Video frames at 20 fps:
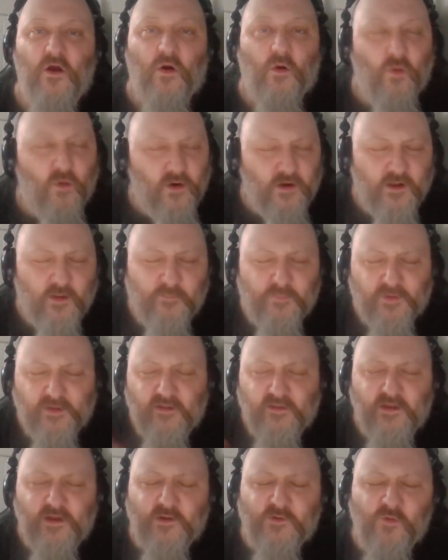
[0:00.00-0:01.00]
or to
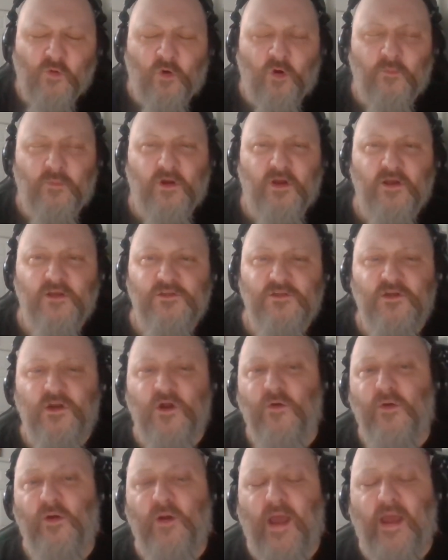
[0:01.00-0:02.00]
completely ignore because
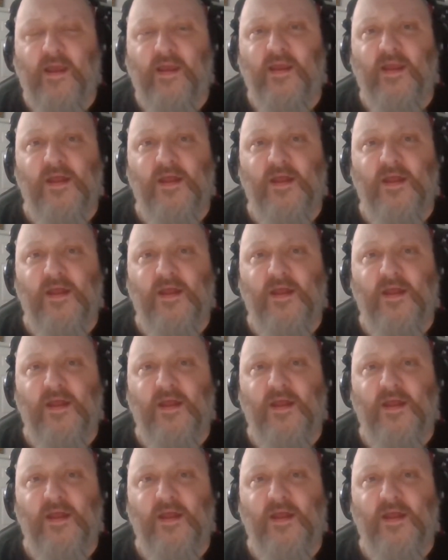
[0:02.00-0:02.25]
hey,